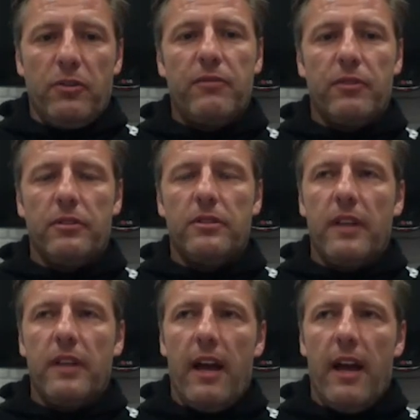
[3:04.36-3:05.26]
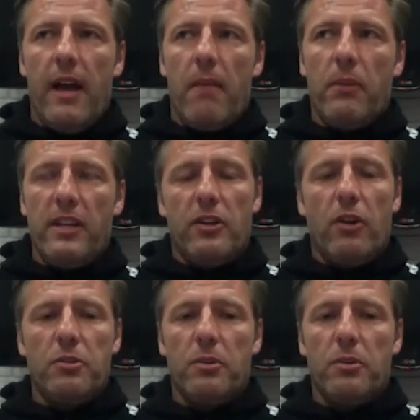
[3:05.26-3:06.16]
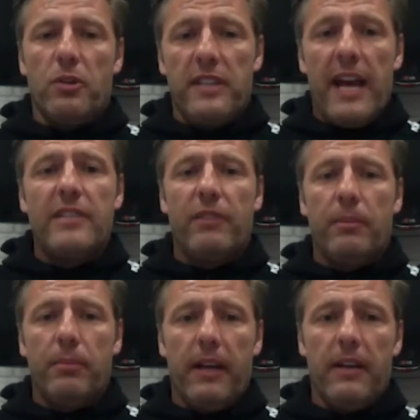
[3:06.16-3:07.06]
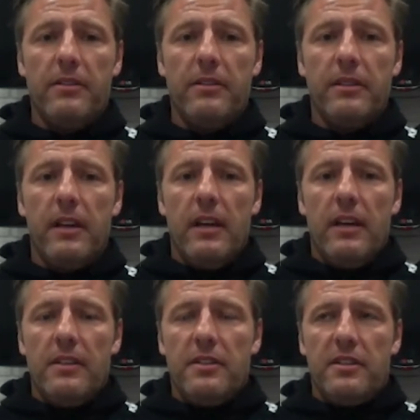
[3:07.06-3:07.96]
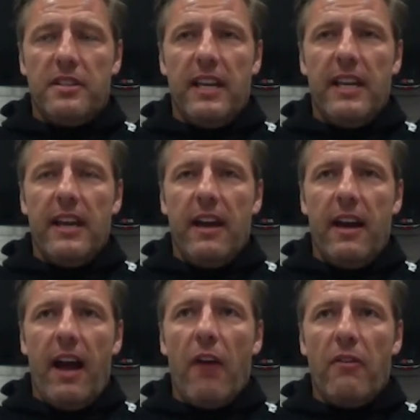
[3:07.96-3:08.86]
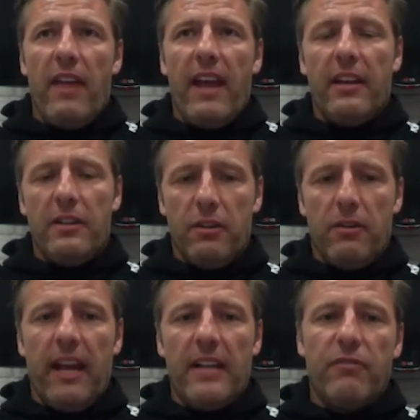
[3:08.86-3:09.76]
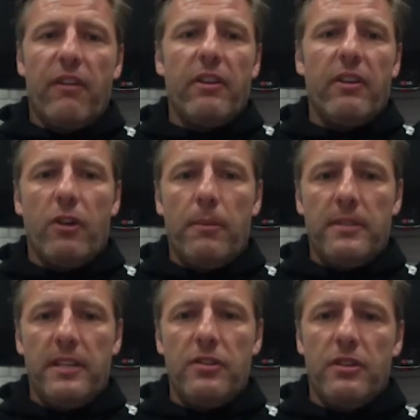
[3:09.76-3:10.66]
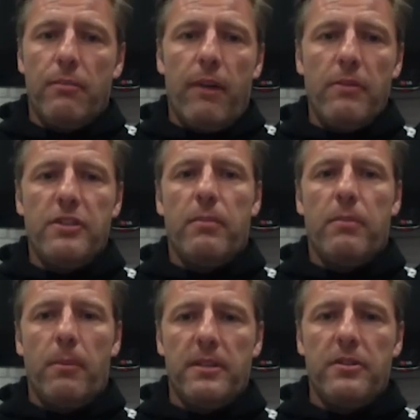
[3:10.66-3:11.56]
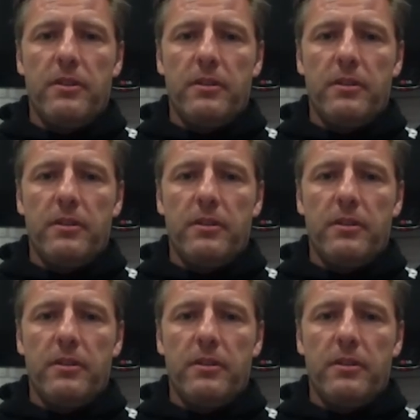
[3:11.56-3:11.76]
for us. But it's also a good test for the players to see how they can do against very good opposition and Premiership opposition.